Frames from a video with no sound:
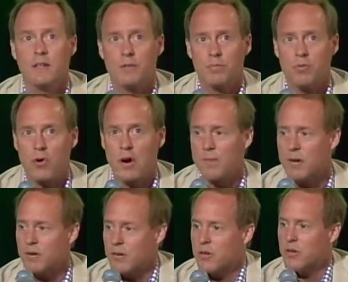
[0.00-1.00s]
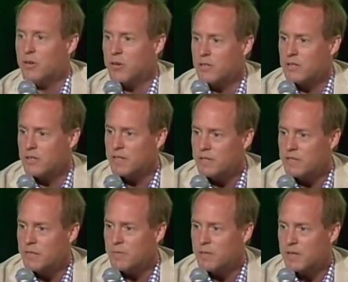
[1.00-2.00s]
primary currency is
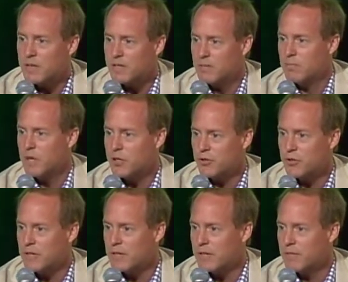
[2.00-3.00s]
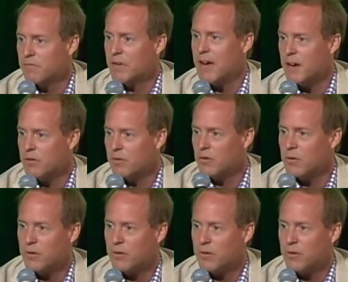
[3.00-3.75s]
something that's measured and valued